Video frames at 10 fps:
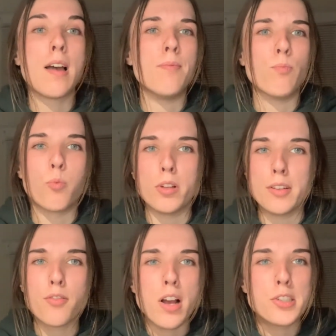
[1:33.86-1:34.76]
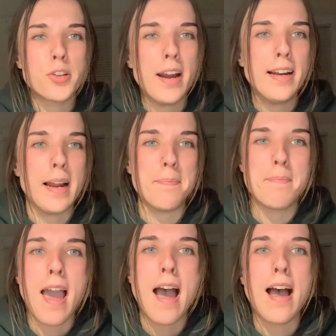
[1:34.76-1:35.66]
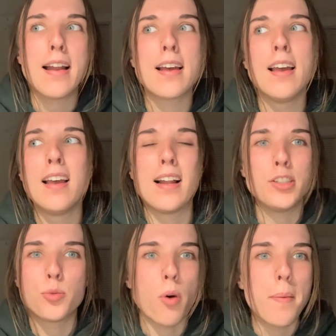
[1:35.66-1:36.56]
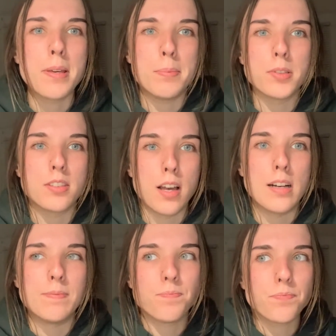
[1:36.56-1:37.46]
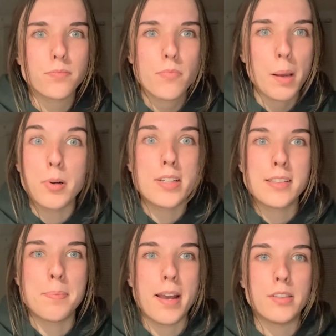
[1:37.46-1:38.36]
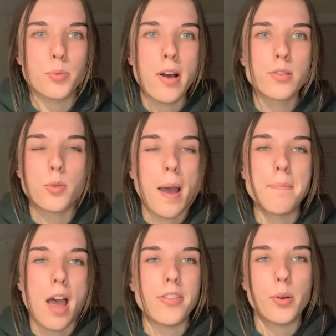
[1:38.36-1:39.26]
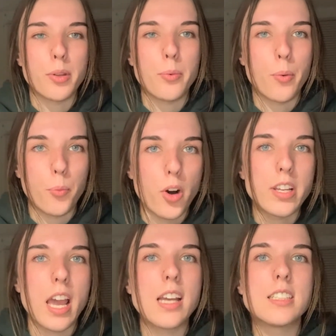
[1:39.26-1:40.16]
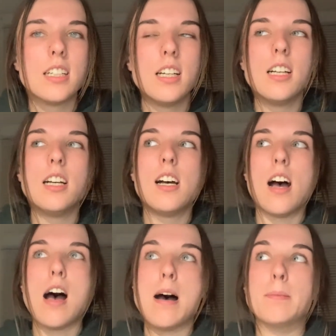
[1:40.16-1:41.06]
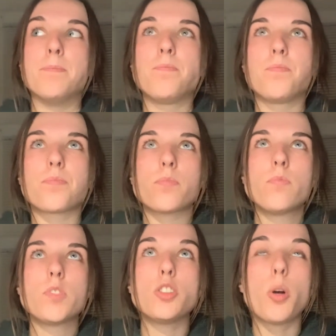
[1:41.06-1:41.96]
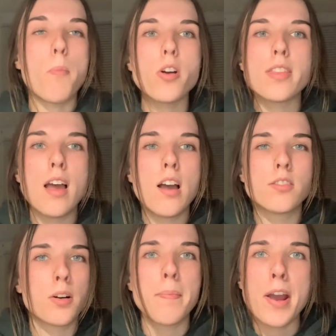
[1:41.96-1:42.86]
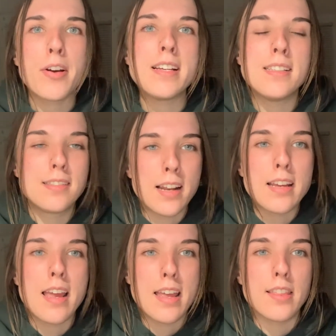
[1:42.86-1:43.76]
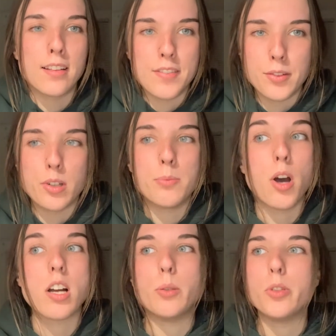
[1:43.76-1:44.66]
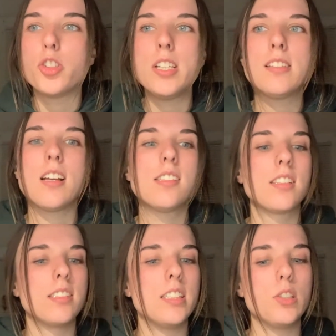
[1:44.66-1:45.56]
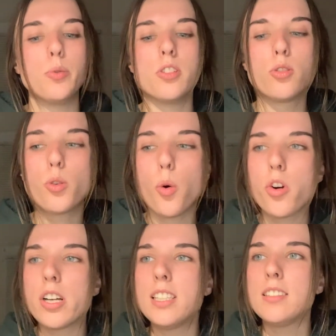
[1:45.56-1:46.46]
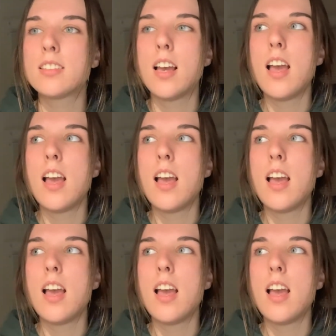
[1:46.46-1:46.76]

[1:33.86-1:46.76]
I'm really frustrated, I'm mad, I just want people to participate as well, so I'm not the only one working. Um, so Martha, or Mary, is sitting in the living room talking with Jesus, listening to his stories.